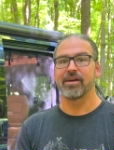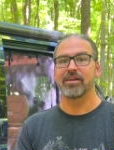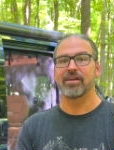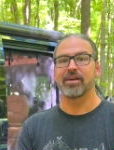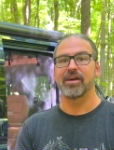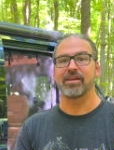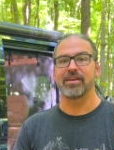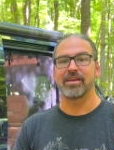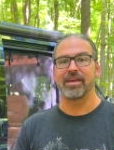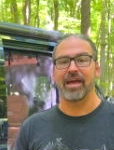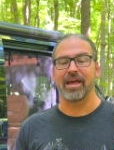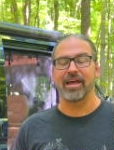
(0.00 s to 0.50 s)

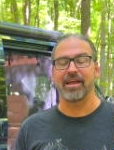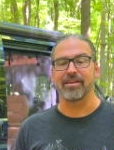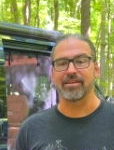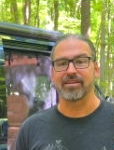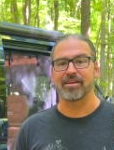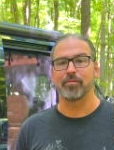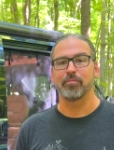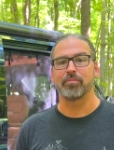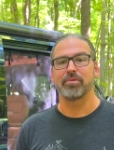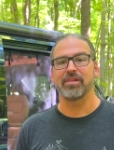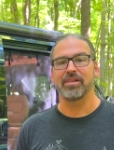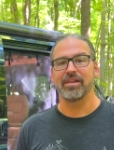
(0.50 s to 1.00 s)
again
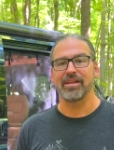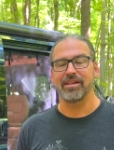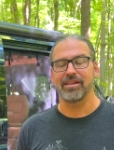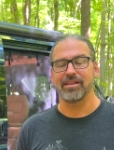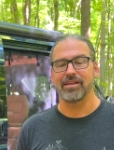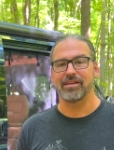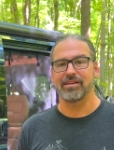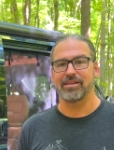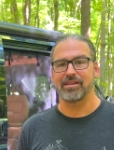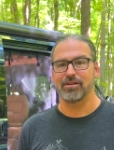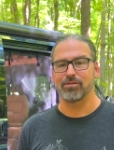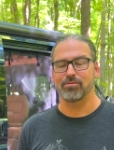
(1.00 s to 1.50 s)
completely
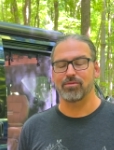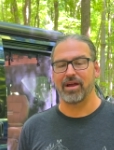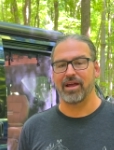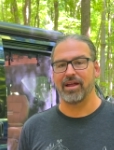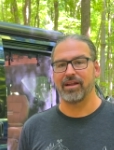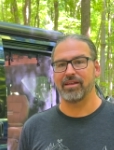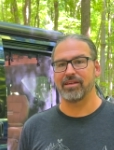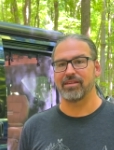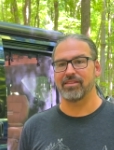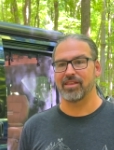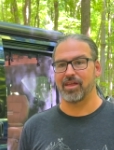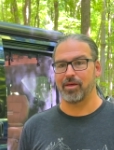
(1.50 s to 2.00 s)

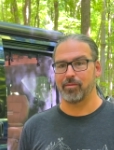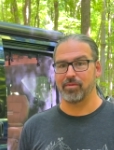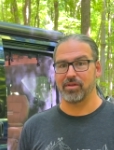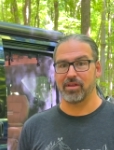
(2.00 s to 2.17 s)
derailing them